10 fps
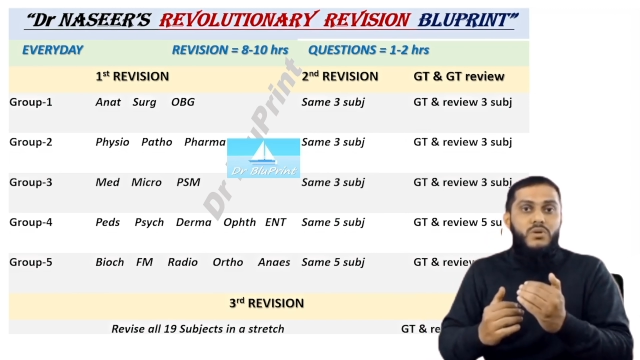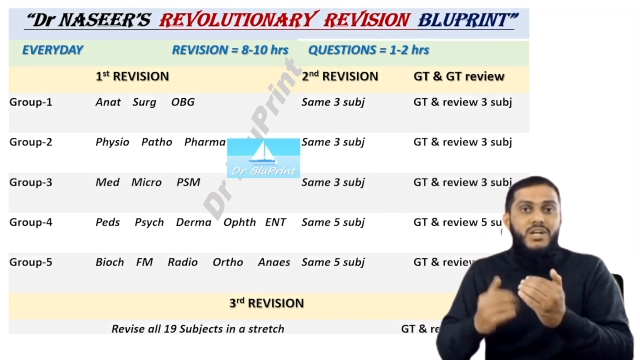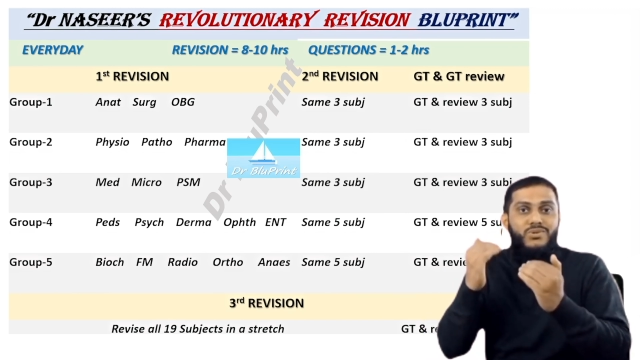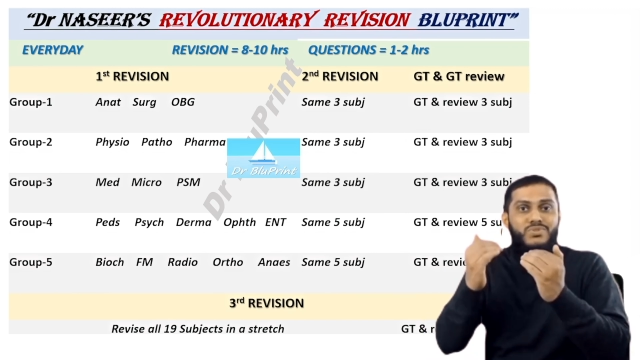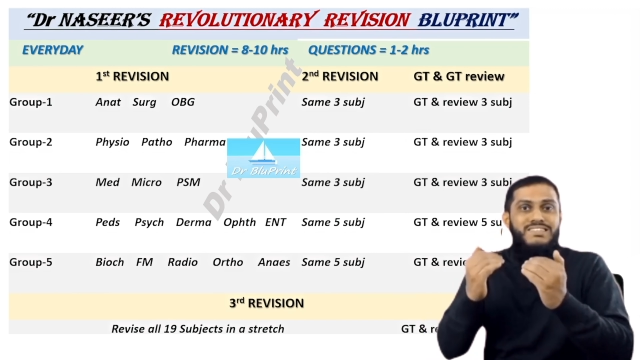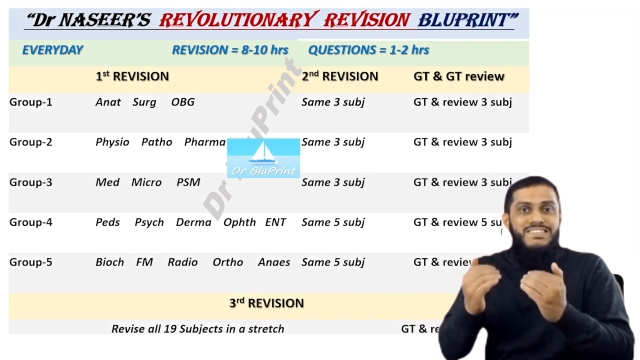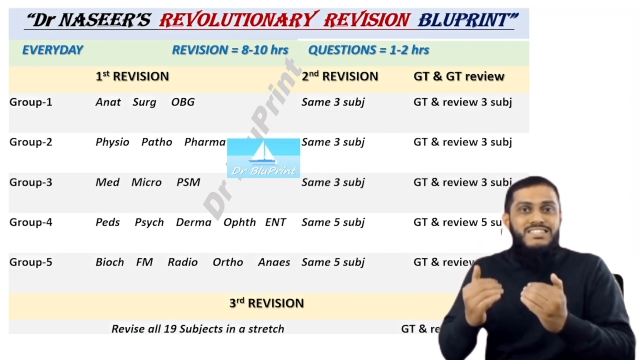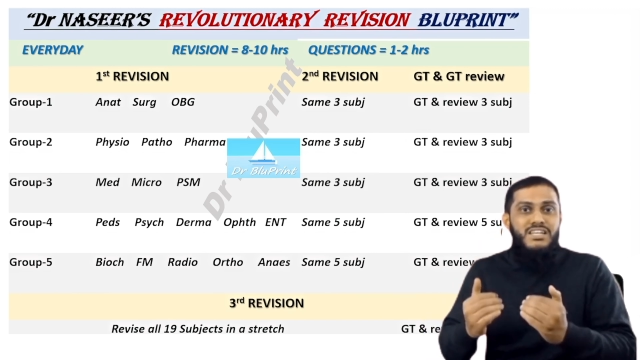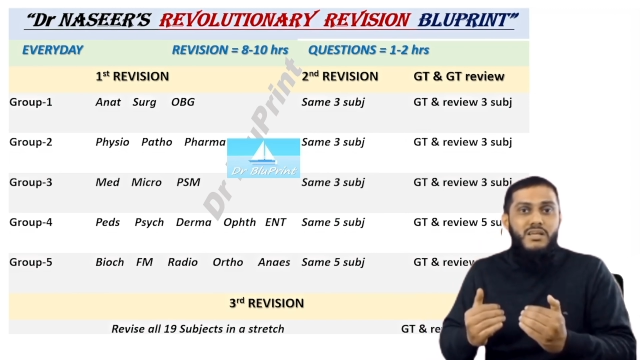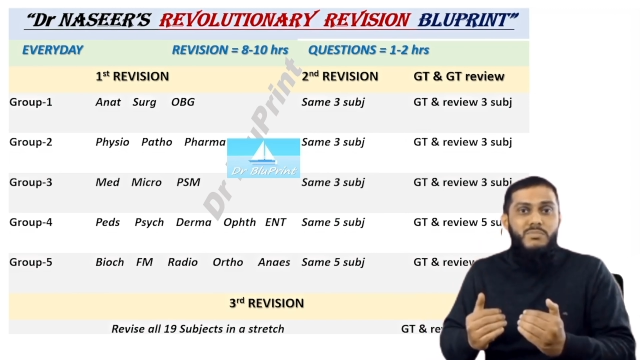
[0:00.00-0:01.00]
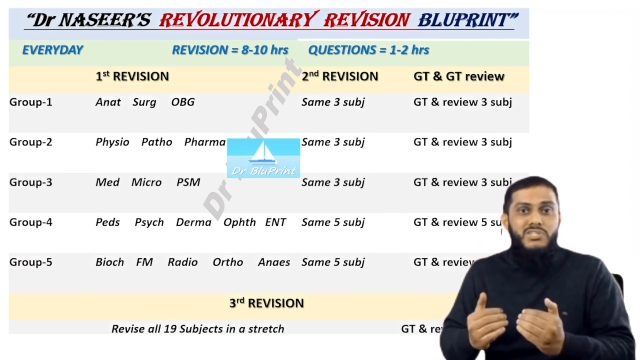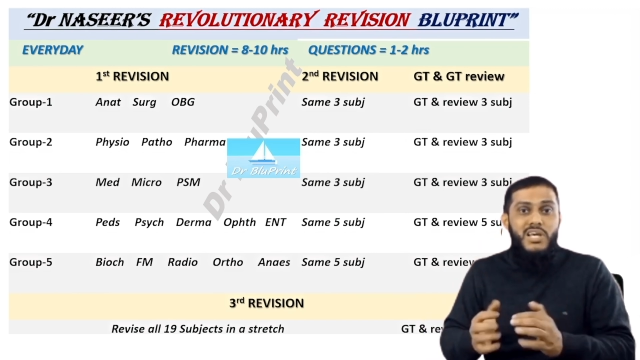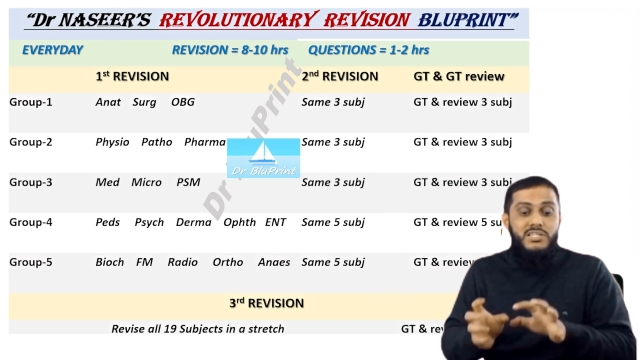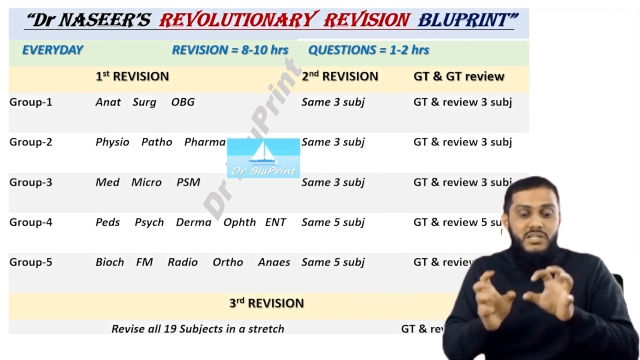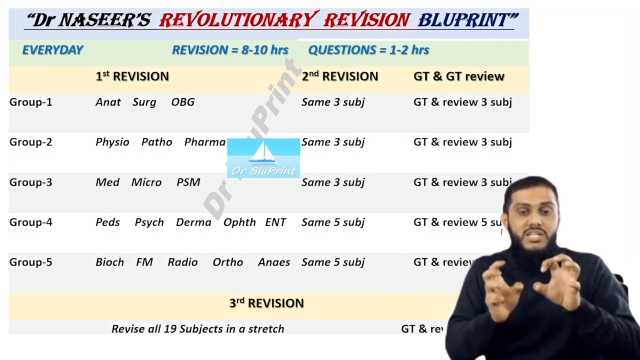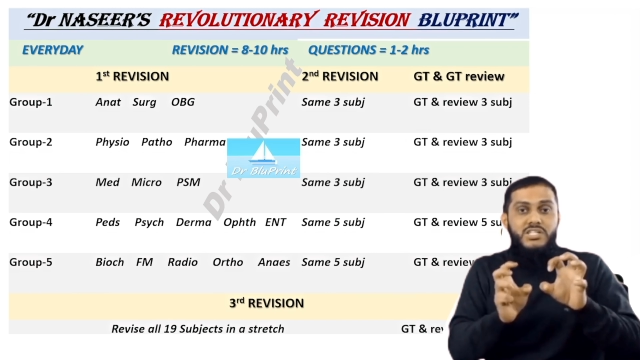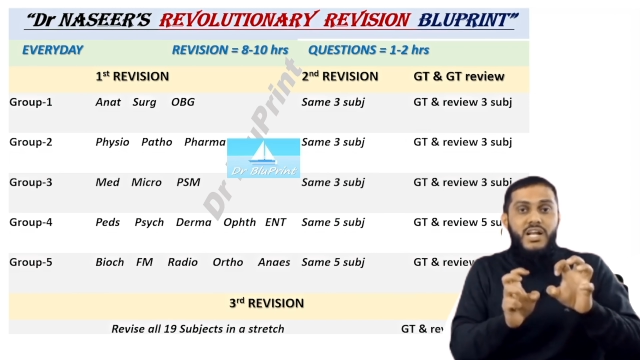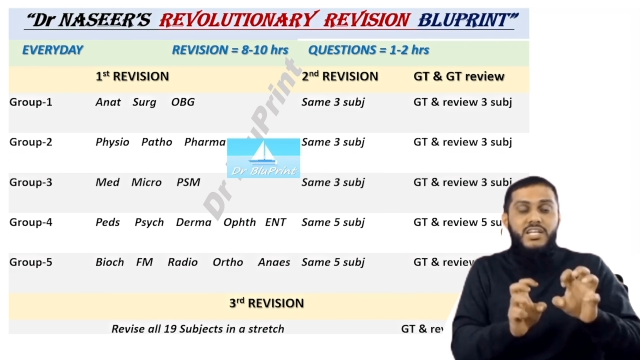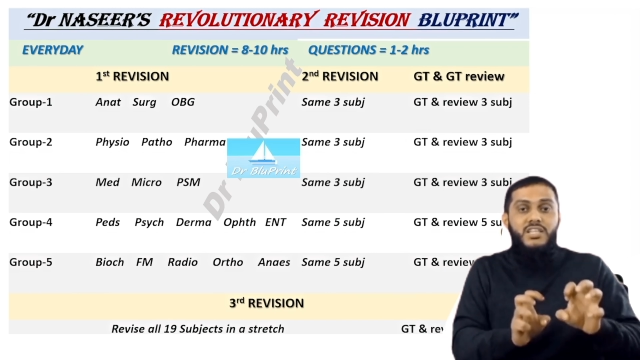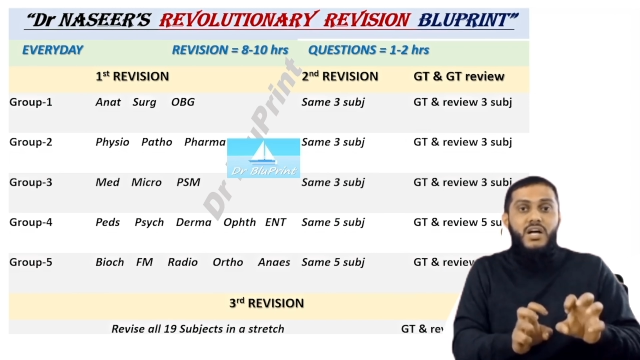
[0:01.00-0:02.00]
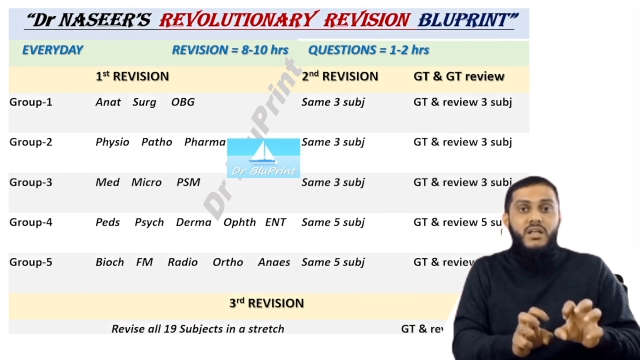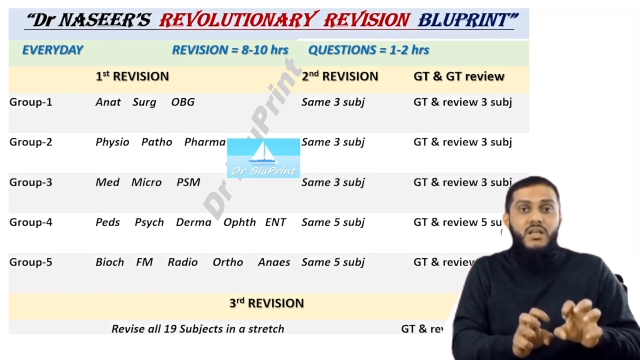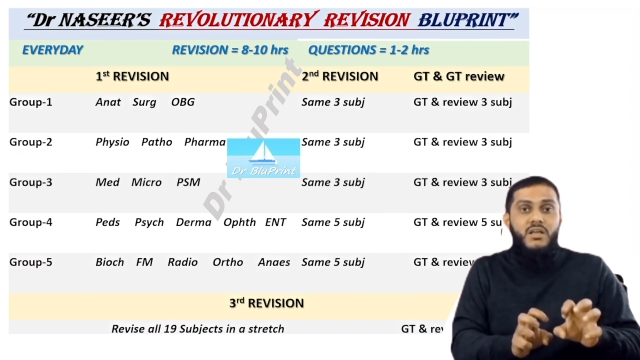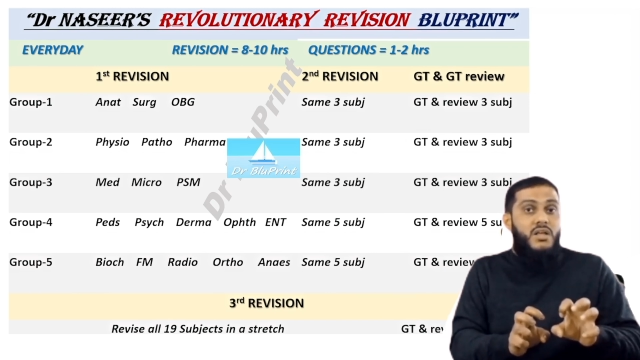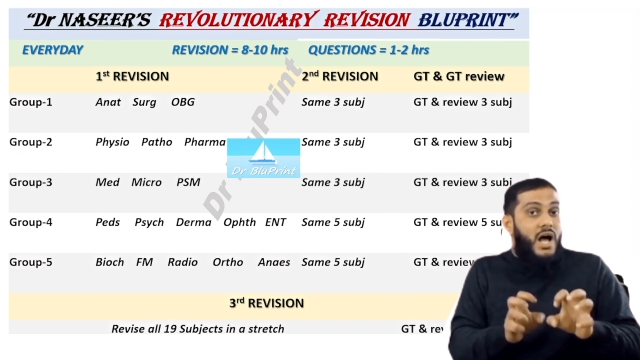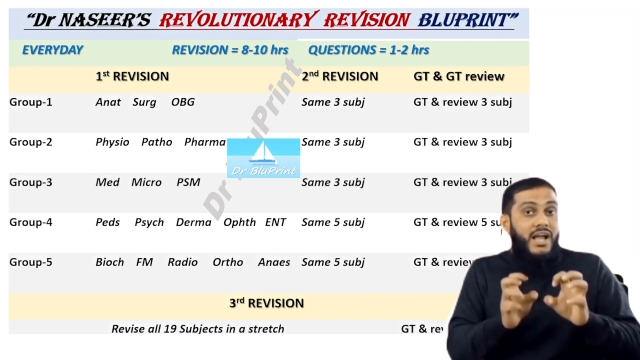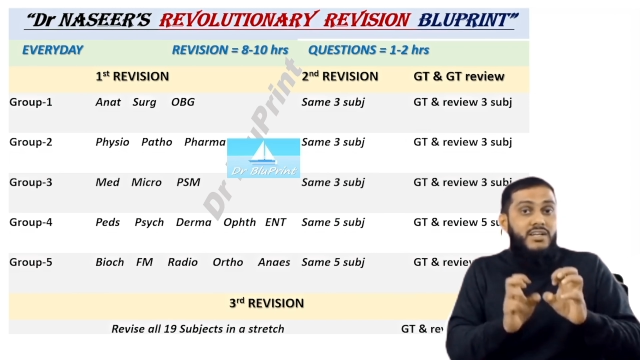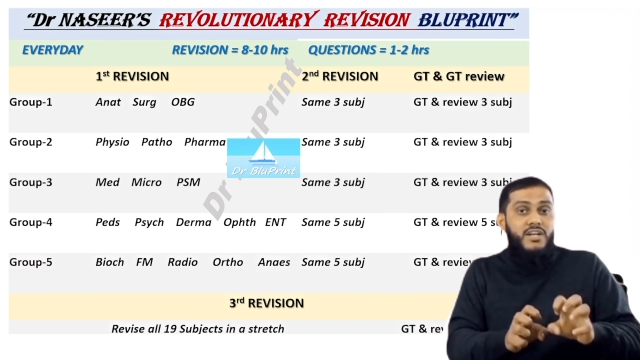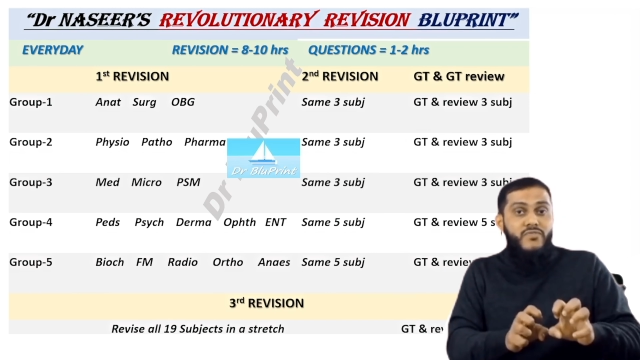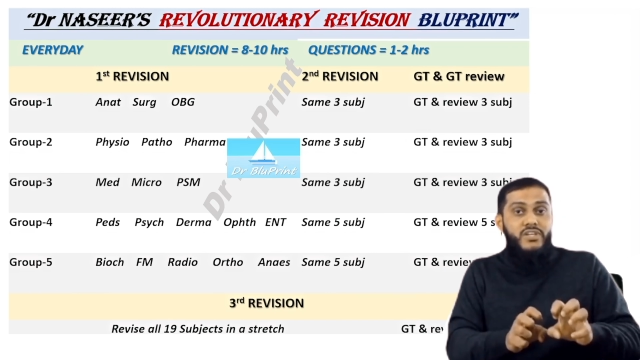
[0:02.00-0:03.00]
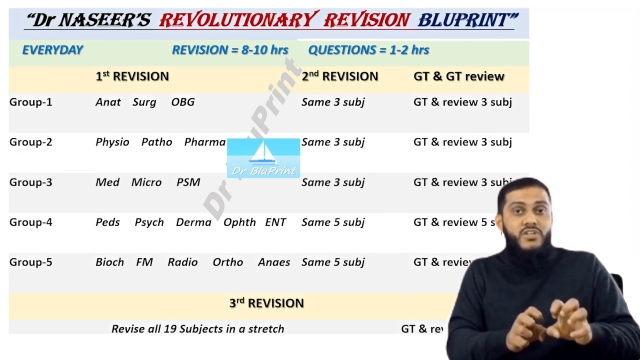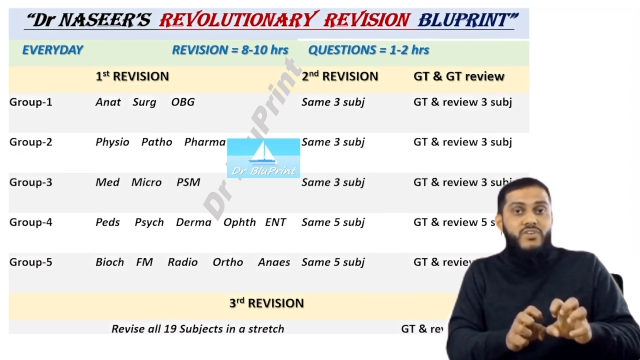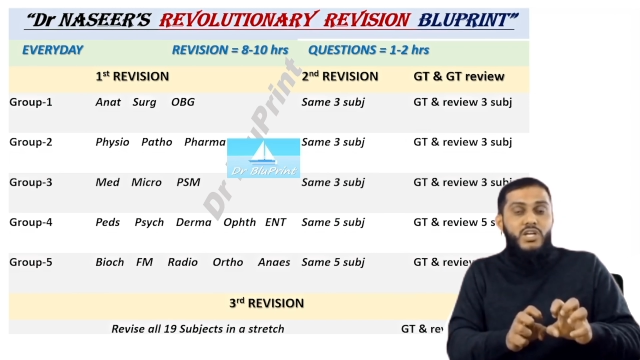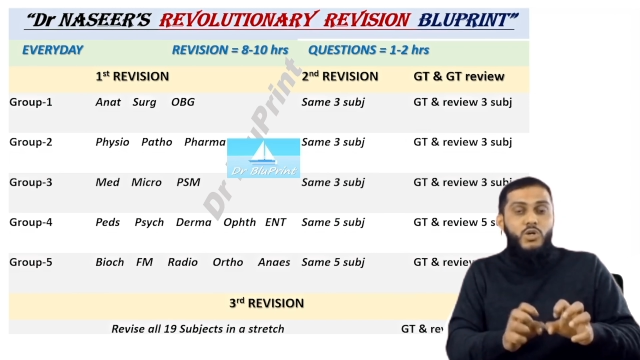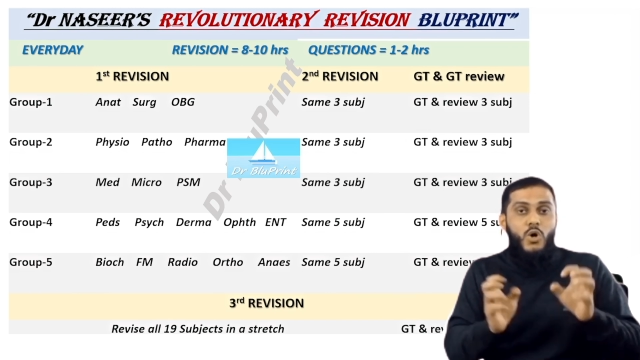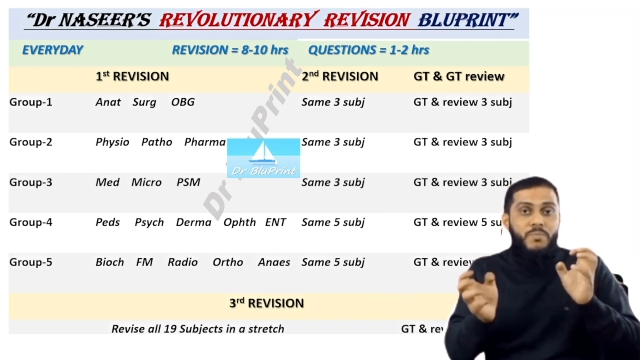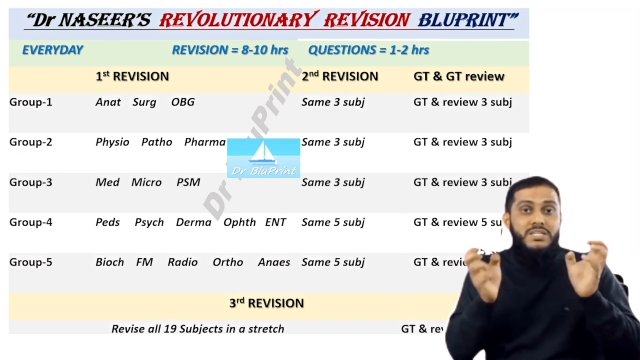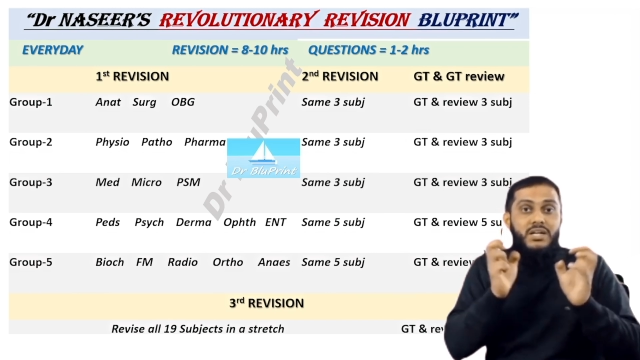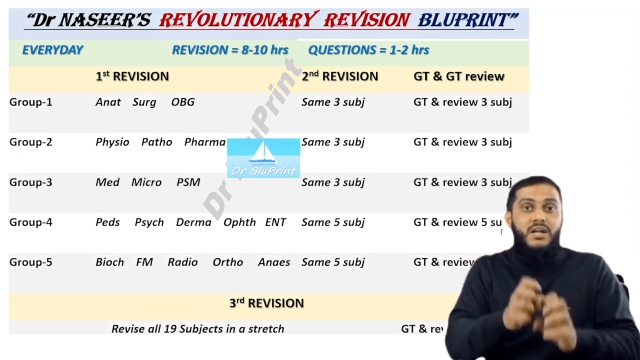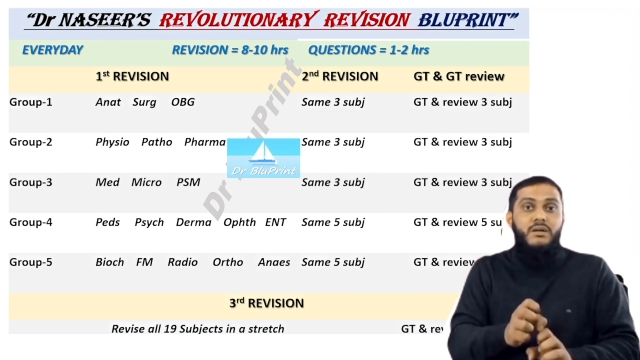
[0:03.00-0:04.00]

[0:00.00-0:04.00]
reducing the silly mistakes, identifying the weaker topics and